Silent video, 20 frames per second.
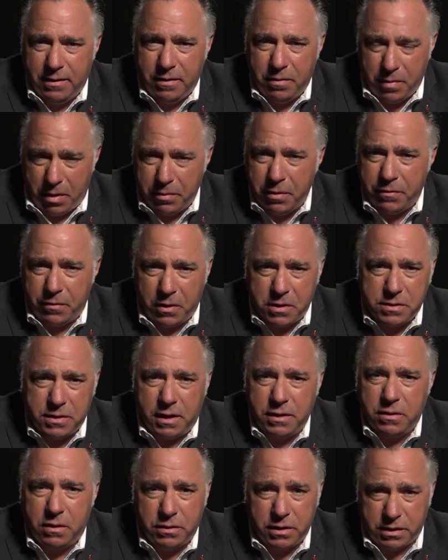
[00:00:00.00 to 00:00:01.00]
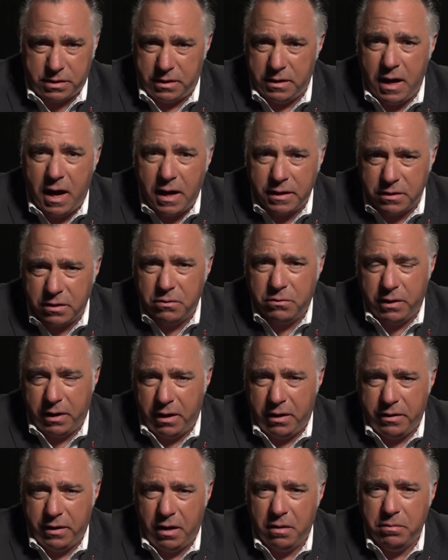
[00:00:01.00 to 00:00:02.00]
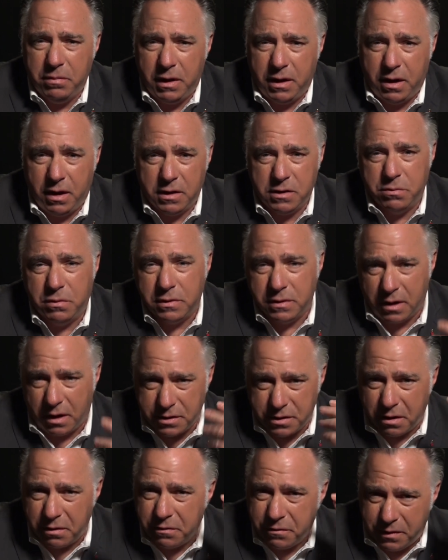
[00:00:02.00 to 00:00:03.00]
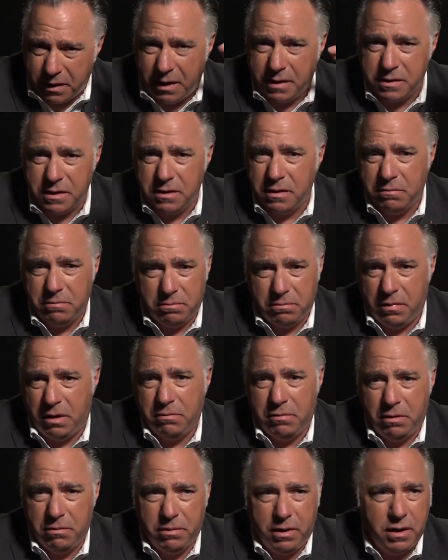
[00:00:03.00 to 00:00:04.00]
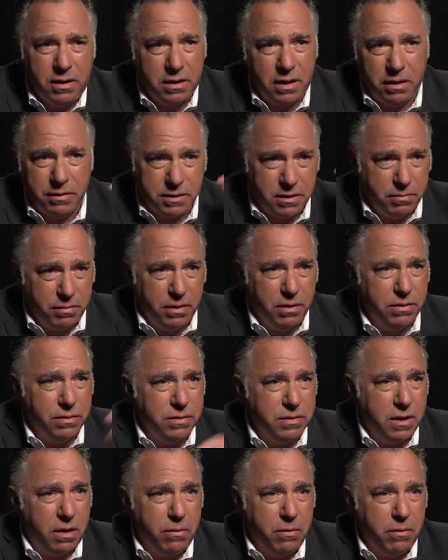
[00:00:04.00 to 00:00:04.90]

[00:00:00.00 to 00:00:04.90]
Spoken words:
Remember, first they told us not to wear them because we'll touch our faces, and we will, I suppose.